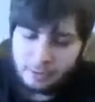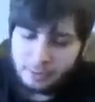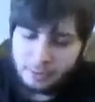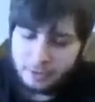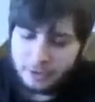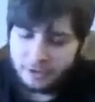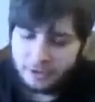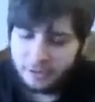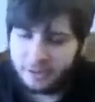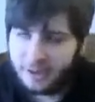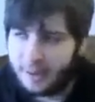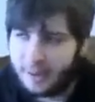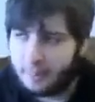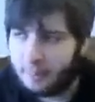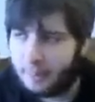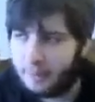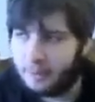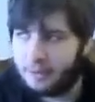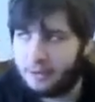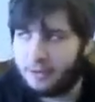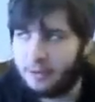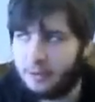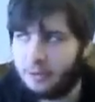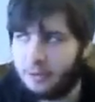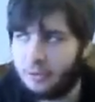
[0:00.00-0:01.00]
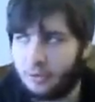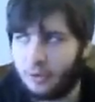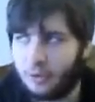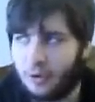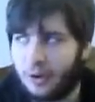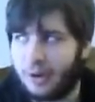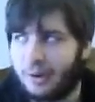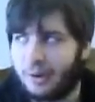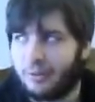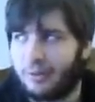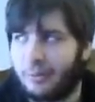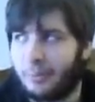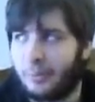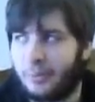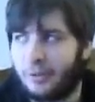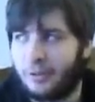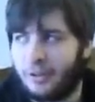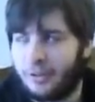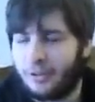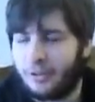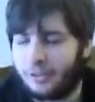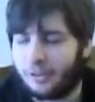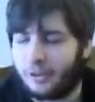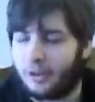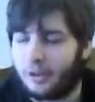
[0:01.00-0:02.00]
you just keep on drawing from the
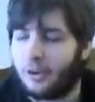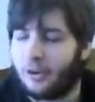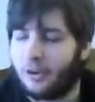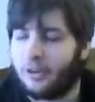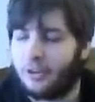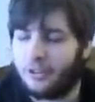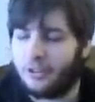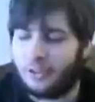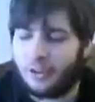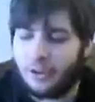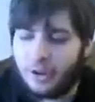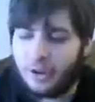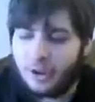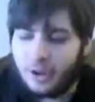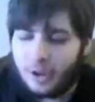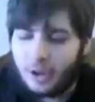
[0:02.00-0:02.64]
discards.